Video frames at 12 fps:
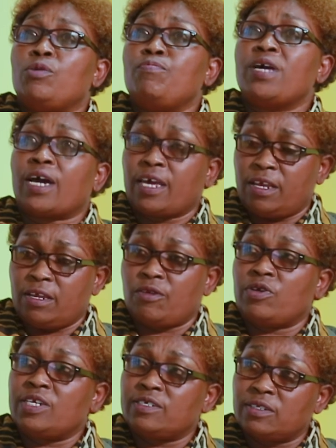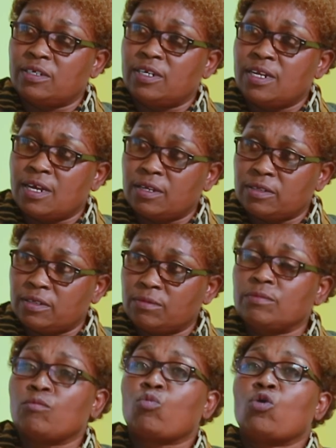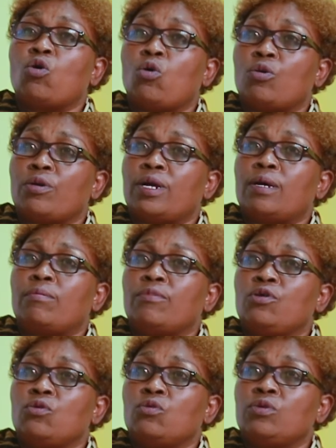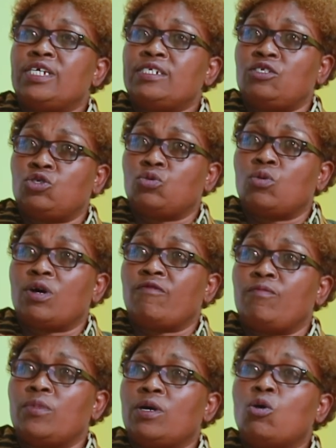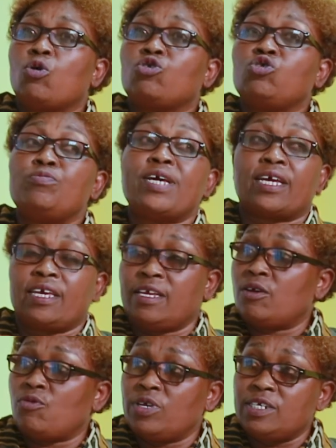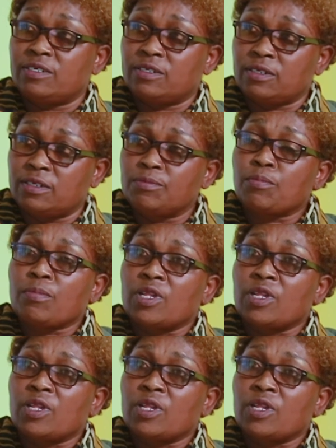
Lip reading: be a Kenya registered nurse, or you need to have, or to be a Kenya registered